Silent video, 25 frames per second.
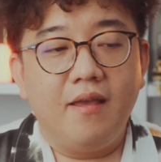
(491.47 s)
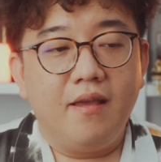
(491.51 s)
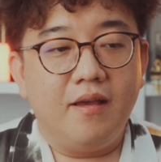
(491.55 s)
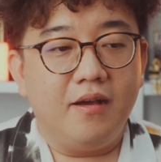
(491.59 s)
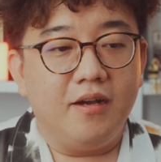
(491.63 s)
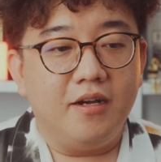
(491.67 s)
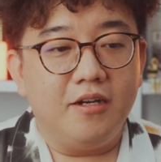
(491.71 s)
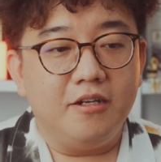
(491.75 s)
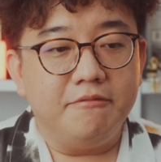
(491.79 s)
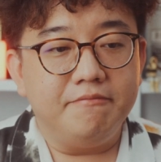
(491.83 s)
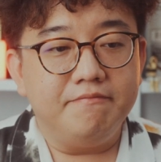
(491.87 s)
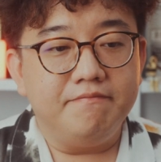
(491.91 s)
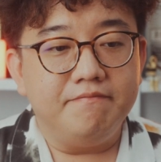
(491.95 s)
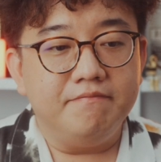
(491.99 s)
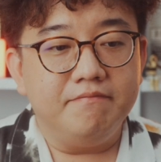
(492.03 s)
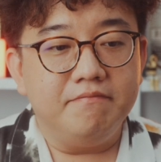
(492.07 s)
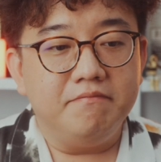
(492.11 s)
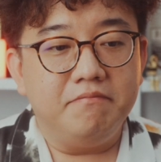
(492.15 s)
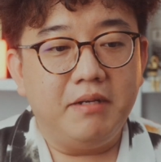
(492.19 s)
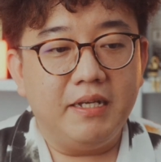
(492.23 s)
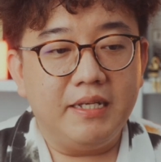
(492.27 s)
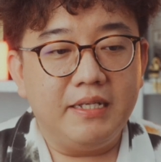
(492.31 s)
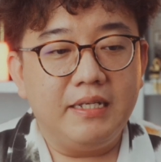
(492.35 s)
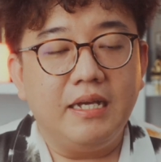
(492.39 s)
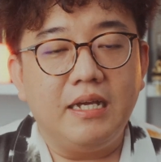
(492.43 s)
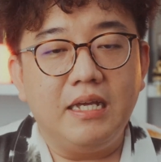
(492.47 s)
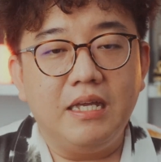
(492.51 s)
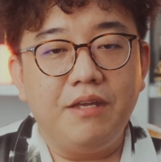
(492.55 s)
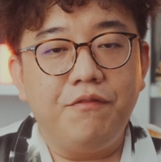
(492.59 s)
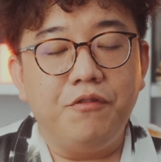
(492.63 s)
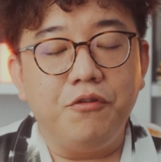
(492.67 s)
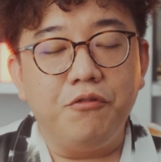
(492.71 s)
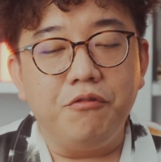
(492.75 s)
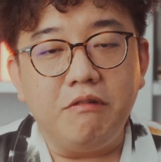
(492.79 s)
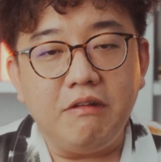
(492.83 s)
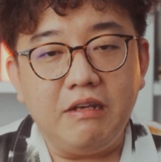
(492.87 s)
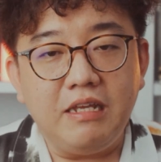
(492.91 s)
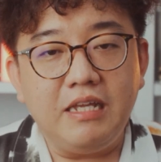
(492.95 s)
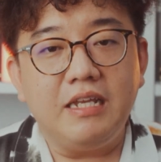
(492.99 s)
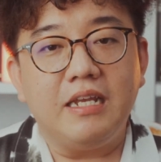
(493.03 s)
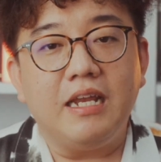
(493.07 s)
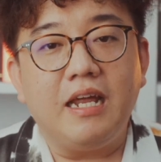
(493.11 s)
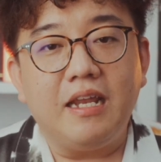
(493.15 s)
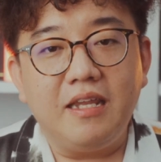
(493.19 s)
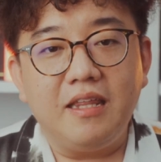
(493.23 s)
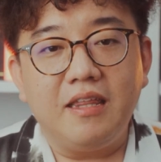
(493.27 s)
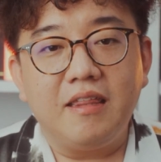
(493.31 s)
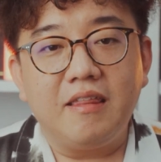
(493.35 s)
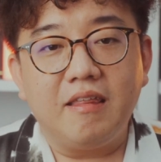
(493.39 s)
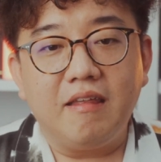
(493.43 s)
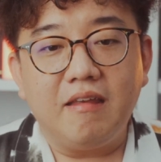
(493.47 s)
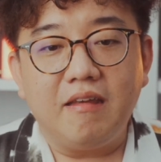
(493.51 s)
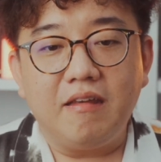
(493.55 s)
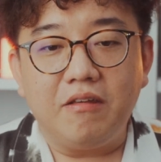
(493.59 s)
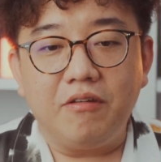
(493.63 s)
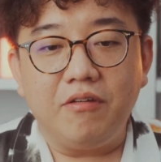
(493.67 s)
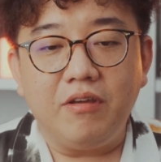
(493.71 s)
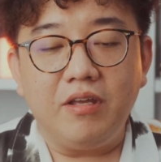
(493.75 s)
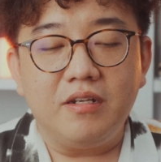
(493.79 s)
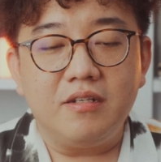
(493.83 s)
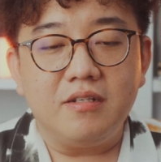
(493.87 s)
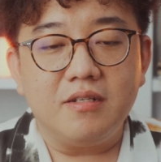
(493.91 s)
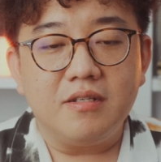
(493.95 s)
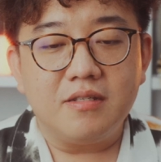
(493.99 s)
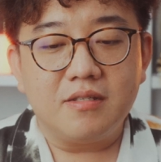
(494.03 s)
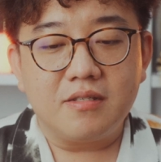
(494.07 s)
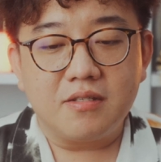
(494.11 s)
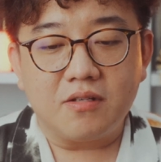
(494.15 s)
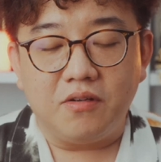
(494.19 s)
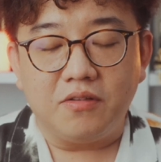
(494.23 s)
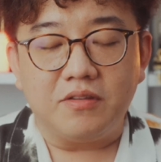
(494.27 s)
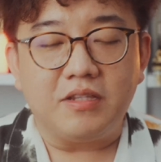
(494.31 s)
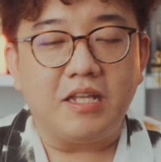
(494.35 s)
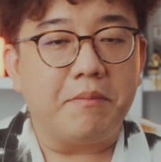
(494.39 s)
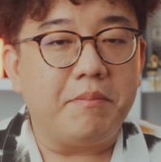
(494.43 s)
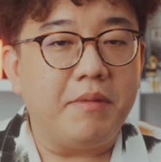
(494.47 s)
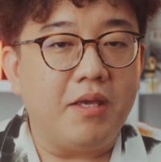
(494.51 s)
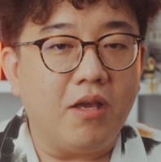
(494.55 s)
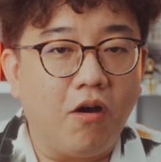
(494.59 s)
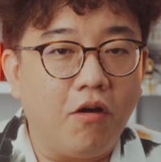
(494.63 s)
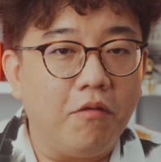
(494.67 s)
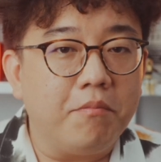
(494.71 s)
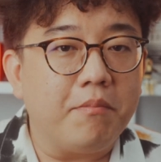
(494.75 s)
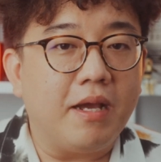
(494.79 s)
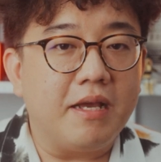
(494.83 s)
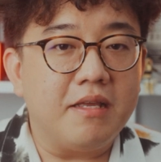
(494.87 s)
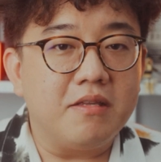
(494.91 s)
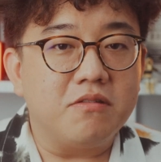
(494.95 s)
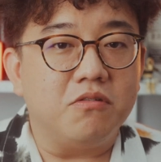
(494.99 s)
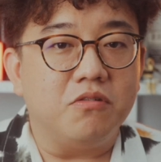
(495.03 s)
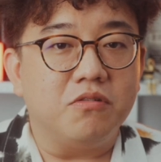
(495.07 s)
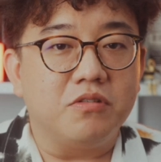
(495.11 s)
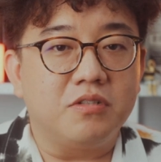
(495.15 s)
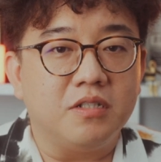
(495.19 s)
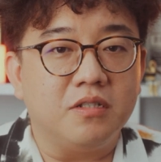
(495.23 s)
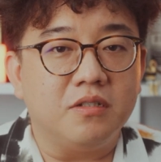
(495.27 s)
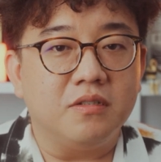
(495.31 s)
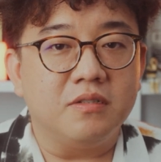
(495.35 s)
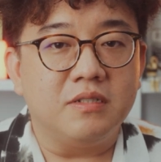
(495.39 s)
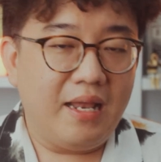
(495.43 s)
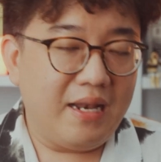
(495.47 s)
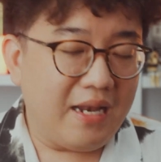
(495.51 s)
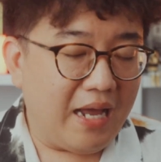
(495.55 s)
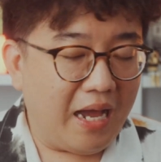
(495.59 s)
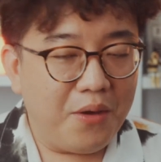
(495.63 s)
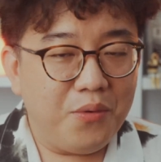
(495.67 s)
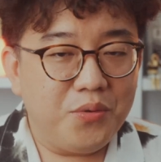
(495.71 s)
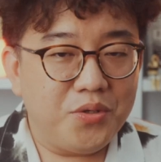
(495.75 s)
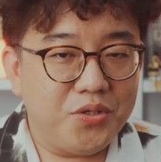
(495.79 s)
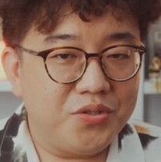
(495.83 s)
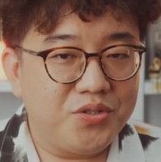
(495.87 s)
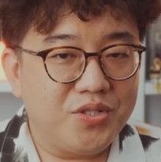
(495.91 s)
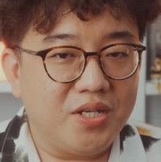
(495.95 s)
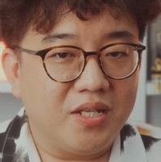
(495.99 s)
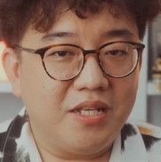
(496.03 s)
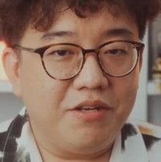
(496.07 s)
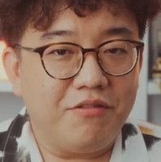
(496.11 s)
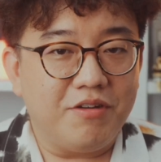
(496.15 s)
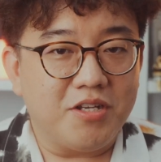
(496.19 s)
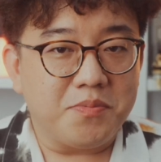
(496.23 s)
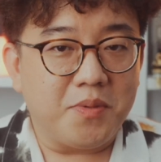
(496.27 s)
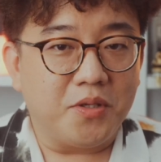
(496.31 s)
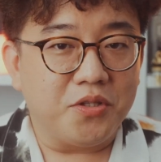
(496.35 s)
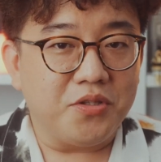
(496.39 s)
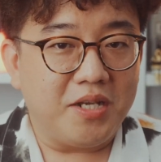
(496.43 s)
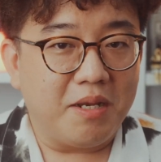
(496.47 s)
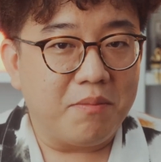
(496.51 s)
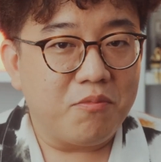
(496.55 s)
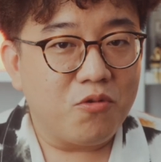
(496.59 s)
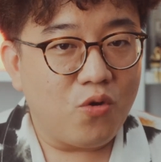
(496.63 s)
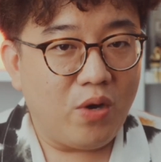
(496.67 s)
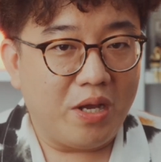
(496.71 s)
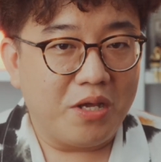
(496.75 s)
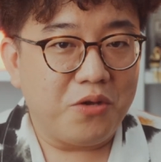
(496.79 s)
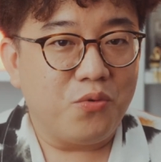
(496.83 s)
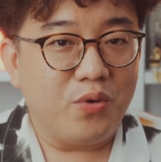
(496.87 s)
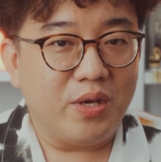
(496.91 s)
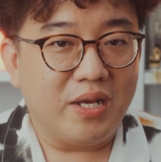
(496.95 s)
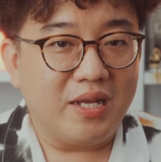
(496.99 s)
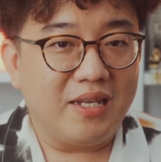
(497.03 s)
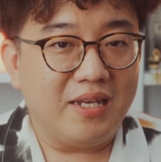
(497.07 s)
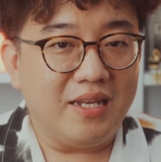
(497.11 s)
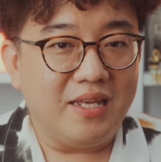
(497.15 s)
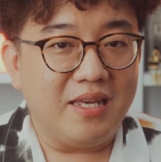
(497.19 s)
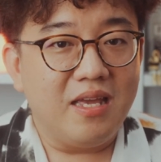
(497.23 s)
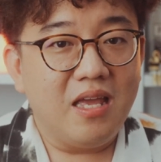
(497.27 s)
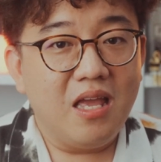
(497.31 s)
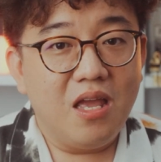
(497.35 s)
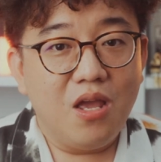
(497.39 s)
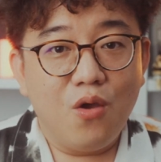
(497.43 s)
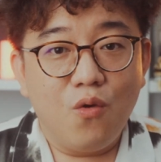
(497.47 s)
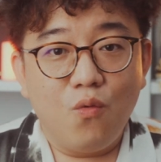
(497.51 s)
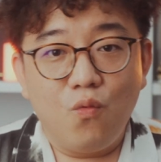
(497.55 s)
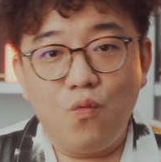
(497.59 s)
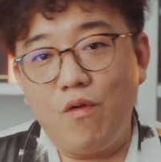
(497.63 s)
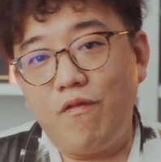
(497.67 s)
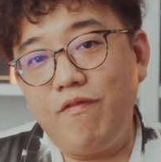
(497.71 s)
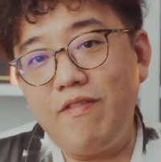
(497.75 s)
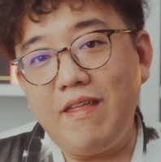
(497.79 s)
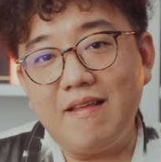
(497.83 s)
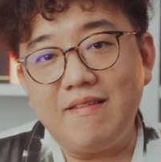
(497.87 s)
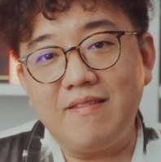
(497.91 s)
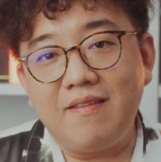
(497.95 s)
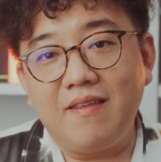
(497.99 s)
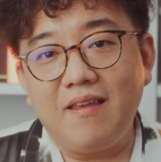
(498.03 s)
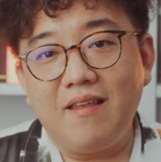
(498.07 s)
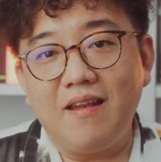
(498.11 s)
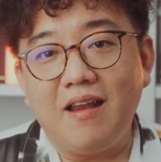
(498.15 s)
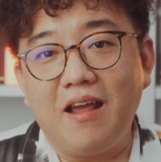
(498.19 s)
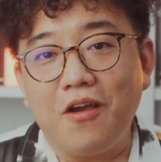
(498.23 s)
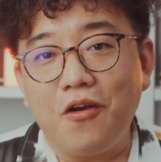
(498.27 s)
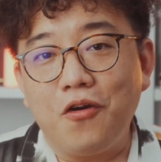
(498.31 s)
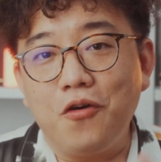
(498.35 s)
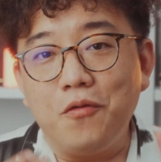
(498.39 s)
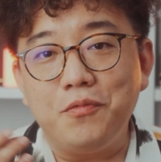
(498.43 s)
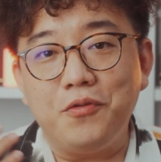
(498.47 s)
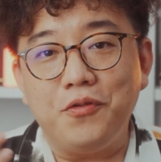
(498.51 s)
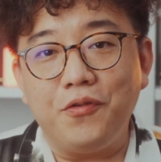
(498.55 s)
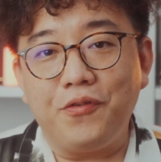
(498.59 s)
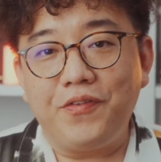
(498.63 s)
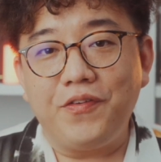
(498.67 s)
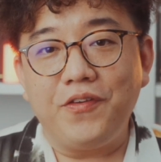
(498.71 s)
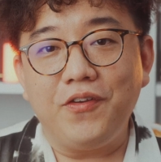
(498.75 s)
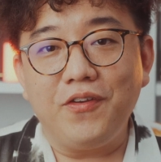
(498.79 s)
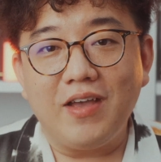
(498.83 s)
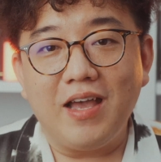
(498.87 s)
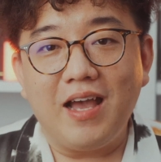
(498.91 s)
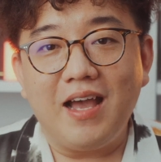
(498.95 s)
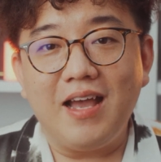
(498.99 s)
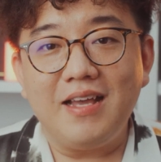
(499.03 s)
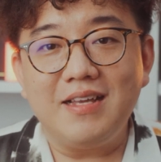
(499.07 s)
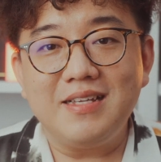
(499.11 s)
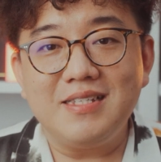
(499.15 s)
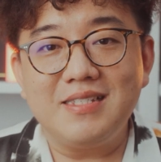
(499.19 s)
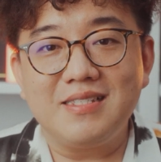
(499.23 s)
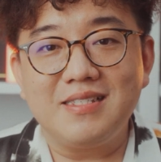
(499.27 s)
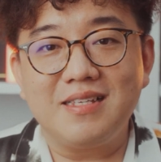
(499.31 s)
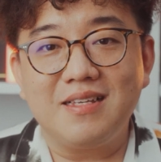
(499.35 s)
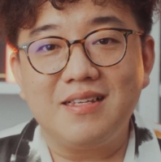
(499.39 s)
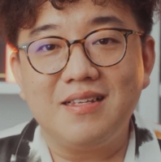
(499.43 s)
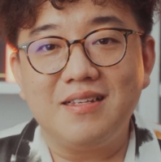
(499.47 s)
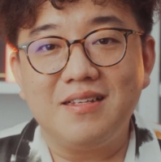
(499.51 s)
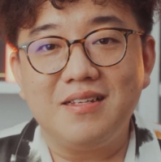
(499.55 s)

But yeah, if you need anything, you can just contact me on my socials and I will usually respond to them quite quickly. With that said, I hope to see you guys